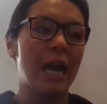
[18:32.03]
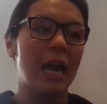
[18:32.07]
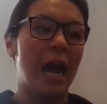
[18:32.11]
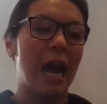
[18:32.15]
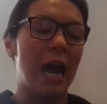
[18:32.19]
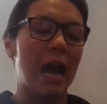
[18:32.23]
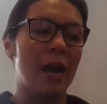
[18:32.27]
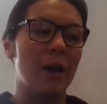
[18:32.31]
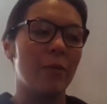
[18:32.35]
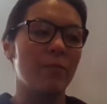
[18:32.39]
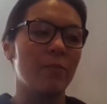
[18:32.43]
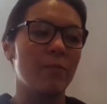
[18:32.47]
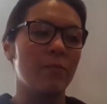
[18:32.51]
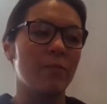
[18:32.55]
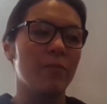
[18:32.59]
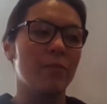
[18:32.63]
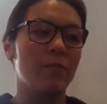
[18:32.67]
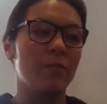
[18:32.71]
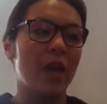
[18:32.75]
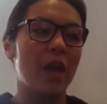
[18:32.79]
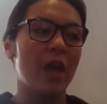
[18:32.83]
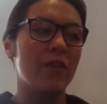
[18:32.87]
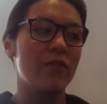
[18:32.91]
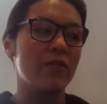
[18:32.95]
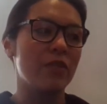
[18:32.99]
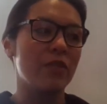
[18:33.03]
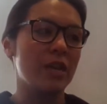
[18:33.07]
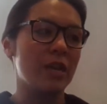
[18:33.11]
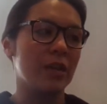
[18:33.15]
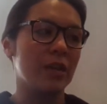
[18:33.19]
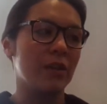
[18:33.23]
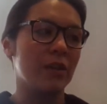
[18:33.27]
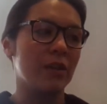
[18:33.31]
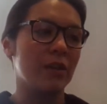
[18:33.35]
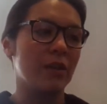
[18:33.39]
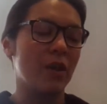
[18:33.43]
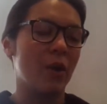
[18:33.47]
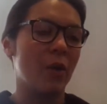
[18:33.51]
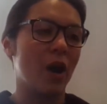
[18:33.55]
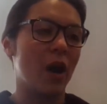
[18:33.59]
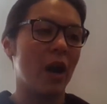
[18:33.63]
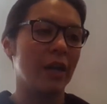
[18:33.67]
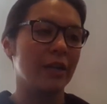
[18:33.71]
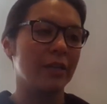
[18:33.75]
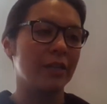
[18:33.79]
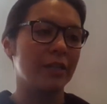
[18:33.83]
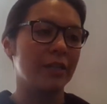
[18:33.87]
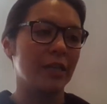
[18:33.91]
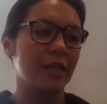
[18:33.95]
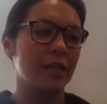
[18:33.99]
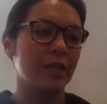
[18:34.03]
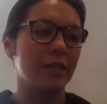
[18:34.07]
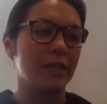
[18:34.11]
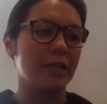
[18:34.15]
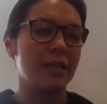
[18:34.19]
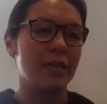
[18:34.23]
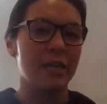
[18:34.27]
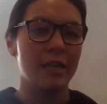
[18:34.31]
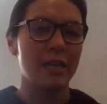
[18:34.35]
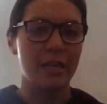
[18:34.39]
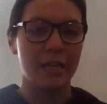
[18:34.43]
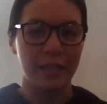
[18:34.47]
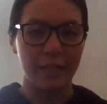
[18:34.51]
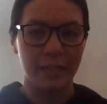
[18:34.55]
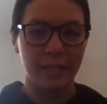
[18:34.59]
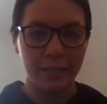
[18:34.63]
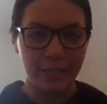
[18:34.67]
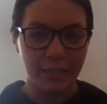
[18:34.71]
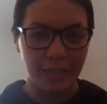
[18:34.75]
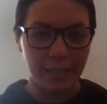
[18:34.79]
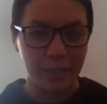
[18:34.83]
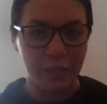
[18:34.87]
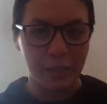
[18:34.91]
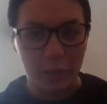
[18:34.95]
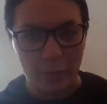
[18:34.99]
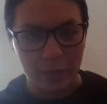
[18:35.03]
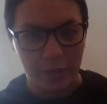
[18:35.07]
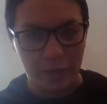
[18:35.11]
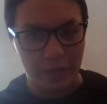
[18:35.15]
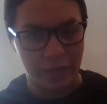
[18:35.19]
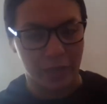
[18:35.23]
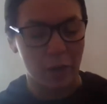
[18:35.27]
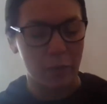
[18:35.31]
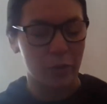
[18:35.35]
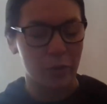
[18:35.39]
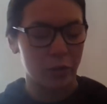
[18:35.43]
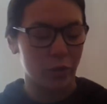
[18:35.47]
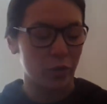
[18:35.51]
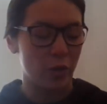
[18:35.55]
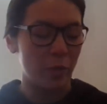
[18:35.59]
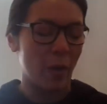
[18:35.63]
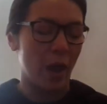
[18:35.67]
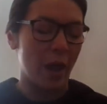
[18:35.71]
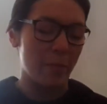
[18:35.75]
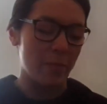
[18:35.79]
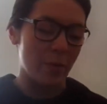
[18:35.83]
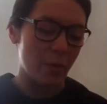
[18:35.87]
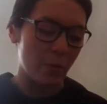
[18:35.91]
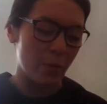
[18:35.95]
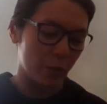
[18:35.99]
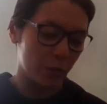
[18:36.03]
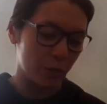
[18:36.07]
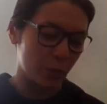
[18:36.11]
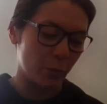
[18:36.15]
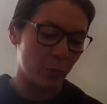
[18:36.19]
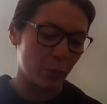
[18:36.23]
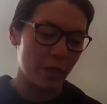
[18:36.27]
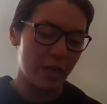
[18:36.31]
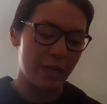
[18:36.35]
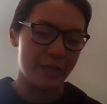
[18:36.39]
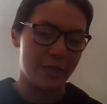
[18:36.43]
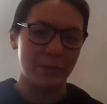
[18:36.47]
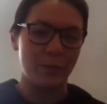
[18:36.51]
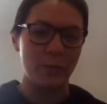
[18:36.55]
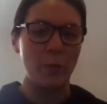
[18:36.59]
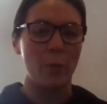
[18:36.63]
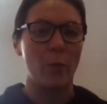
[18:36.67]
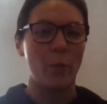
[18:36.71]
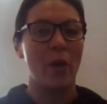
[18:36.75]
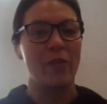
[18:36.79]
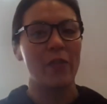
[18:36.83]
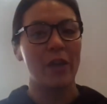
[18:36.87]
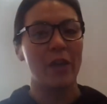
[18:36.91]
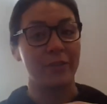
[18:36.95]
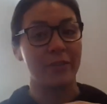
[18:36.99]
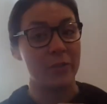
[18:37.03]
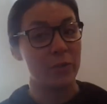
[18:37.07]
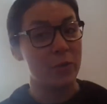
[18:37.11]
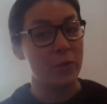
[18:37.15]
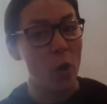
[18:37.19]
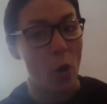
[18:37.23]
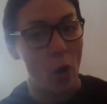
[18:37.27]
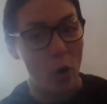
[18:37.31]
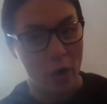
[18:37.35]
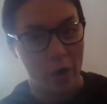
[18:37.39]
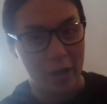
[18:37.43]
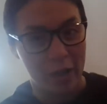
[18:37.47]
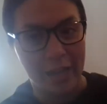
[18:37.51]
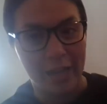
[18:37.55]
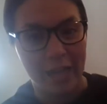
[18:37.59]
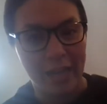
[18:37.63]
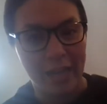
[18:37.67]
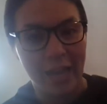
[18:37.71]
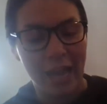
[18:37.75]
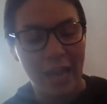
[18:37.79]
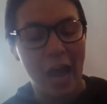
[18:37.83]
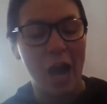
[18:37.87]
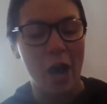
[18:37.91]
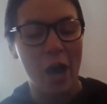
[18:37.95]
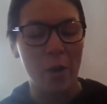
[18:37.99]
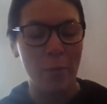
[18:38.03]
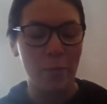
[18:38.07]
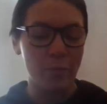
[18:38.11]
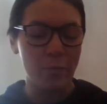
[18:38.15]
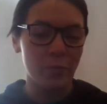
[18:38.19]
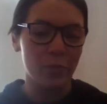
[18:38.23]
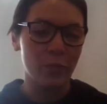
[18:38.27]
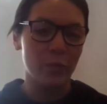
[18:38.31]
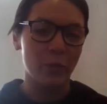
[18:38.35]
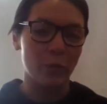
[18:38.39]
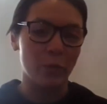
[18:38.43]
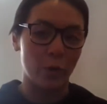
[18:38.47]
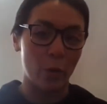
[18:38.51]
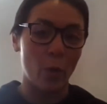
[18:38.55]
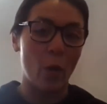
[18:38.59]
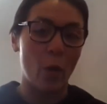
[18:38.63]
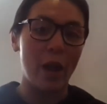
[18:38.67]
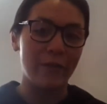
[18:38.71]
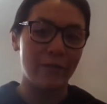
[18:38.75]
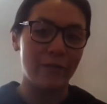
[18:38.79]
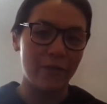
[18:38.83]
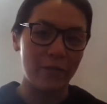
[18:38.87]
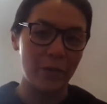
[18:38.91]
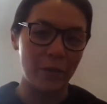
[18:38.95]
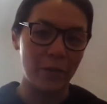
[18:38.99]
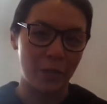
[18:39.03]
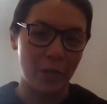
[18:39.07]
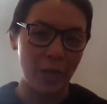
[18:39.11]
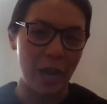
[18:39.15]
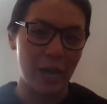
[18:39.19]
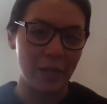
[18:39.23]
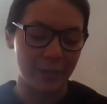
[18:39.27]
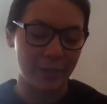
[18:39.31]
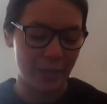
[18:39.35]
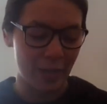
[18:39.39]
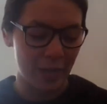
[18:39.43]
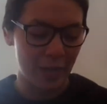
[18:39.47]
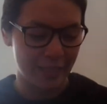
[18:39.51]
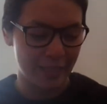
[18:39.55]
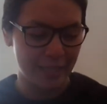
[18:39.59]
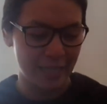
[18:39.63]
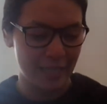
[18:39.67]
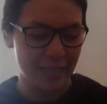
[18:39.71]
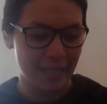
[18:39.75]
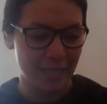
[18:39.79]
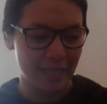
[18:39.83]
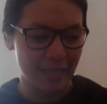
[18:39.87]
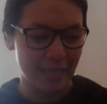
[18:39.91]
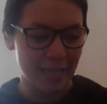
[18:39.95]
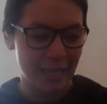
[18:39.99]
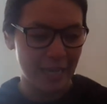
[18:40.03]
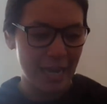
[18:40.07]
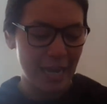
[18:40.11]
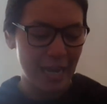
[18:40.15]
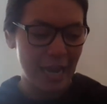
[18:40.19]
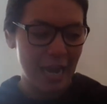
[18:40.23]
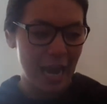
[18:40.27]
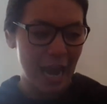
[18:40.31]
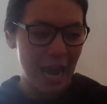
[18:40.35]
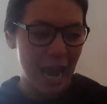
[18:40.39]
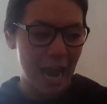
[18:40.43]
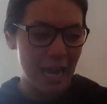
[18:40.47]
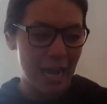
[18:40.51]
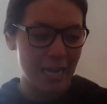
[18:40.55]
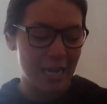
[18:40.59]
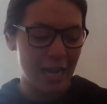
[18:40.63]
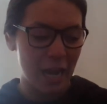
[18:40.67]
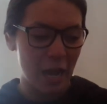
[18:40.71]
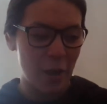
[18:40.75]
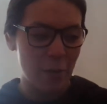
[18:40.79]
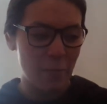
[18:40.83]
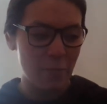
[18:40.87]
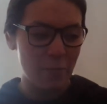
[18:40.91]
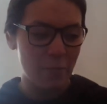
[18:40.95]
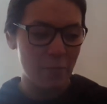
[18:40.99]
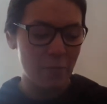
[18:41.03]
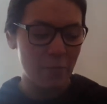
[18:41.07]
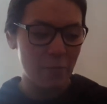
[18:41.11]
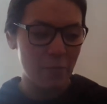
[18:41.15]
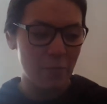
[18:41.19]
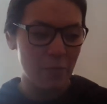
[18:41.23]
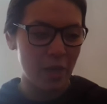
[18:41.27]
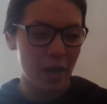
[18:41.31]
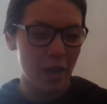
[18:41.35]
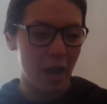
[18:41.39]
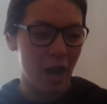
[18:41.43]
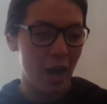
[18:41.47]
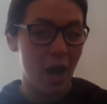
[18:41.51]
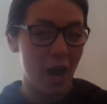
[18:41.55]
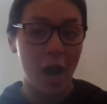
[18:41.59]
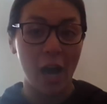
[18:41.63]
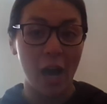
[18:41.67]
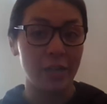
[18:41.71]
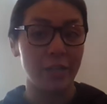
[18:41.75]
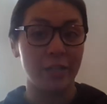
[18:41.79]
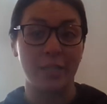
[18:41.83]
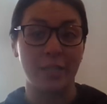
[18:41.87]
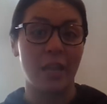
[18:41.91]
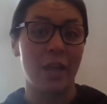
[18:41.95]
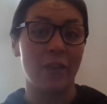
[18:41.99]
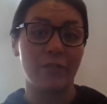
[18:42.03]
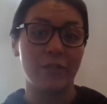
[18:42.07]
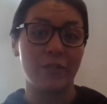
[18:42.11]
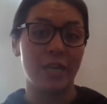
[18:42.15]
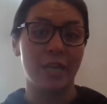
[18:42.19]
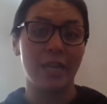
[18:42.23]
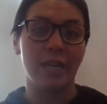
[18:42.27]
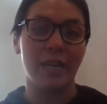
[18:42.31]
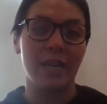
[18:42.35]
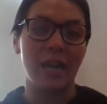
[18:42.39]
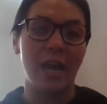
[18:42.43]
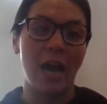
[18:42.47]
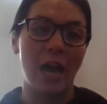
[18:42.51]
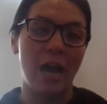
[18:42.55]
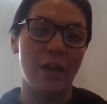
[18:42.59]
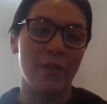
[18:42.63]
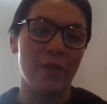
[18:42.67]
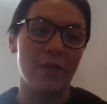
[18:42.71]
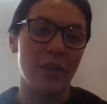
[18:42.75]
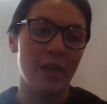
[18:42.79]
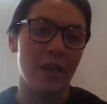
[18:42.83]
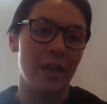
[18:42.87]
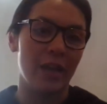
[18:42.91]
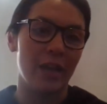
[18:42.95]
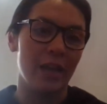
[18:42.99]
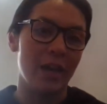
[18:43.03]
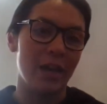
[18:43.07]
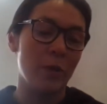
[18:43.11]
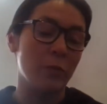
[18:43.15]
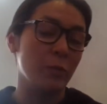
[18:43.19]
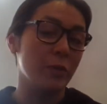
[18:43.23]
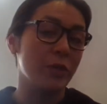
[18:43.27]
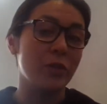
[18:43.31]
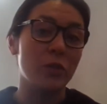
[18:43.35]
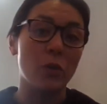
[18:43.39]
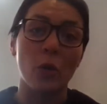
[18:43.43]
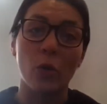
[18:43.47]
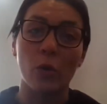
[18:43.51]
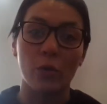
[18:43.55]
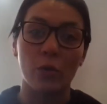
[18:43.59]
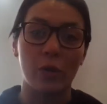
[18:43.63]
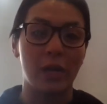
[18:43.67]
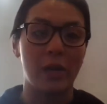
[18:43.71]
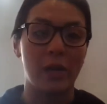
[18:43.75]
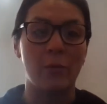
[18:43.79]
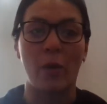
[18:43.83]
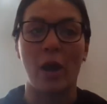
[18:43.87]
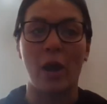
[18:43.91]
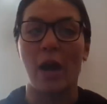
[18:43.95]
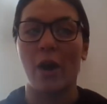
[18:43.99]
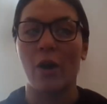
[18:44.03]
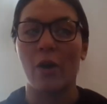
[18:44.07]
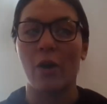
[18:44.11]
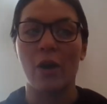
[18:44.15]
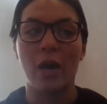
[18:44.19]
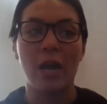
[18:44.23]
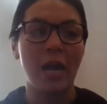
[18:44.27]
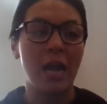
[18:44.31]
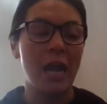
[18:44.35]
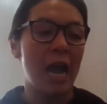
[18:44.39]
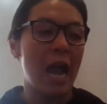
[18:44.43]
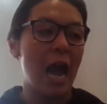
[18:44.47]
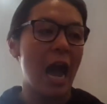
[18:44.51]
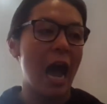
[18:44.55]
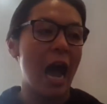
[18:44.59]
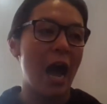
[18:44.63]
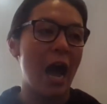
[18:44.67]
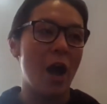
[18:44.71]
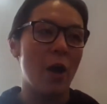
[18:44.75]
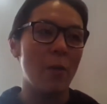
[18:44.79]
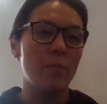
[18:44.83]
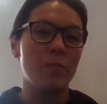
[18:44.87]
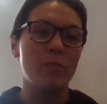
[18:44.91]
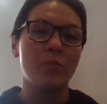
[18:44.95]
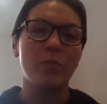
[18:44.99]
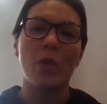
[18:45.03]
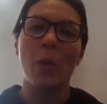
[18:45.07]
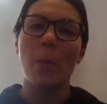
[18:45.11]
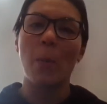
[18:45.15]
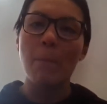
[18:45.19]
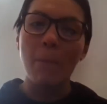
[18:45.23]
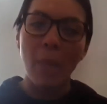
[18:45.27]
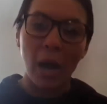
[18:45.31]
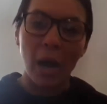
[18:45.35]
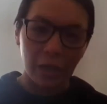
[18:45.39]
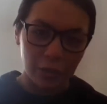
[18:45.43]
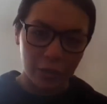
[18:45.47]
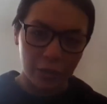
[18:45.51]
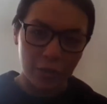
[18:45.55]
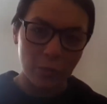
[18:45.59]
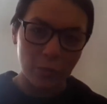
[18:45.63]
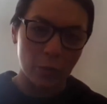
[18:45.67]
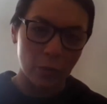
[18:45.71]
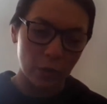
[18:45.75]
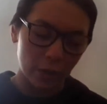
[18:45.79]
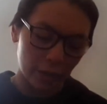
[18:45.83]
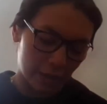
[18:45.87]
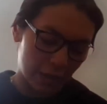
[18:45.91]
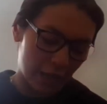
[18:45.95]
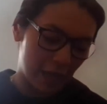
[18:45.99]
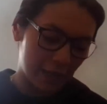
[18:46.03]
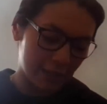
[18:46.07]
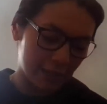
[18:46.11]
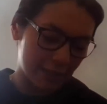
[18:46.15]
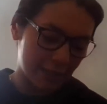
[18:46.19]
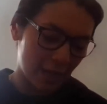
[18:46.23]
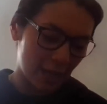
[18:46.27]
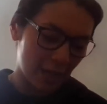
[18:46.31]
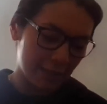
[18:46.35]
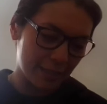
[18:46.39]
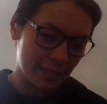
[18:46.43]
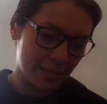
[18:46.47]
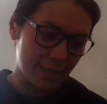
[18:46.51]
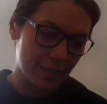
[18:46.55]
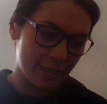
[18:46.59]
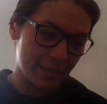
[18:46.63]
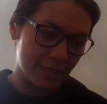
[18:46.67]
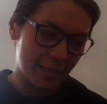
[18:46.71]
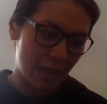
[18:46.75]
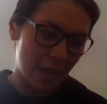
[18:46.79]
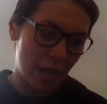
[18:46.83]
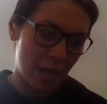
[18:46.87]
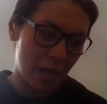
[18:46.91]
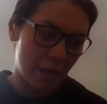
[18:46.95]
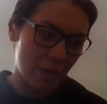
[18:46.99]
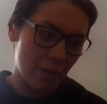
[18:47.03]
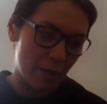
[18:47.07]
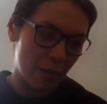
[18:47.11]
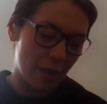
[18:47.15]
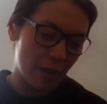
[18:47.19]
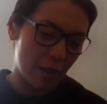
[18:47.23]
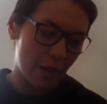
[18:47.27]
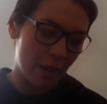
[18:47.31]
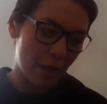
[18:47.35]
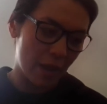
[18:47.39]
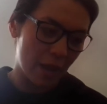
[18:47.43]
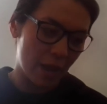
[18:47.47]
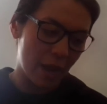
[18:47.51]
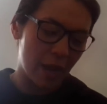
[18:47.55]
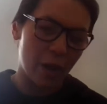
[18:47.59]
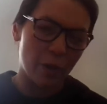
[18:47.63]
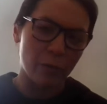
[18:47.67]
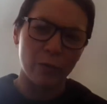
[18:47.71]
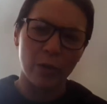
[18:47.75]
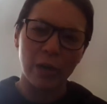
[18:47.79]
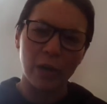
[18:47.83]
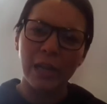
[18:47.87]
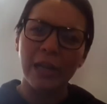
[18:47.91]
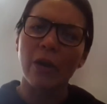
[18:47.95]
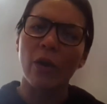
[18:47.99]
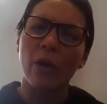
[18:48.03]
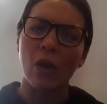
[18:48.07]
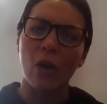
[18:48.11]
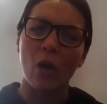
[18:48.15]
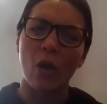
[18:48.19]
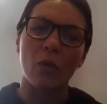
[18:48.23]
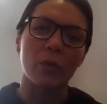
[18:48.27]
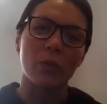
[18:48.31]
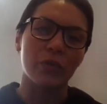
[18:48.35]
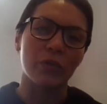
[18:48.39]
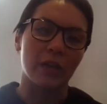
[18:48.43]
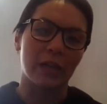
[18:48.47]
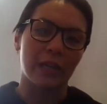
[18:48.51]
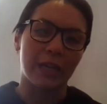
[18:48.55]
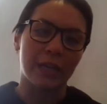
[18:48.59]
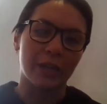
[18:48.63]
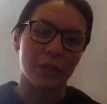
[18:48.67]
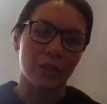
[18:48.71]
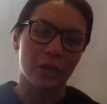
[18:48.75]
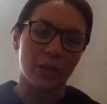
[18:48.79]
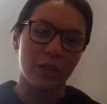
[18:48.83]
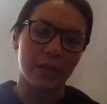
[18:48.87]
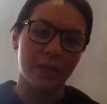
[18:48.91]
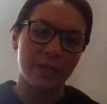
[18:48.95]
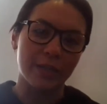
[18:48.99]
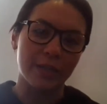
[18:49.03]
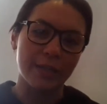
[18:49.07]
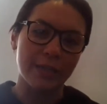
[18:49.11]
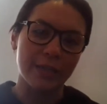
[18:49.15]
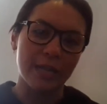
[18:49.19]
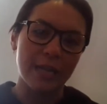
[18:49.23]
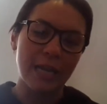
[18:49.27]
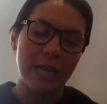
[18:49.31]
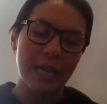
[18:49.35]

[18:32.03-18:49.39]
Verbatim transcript: Um, and then I did the second semester chemistry paper, which is the one that's not um, required for first year health sciences, and um, I, I, just loved it. The it was taught really well, um, much smaller class sizes, and it and I really got along with the lecturers.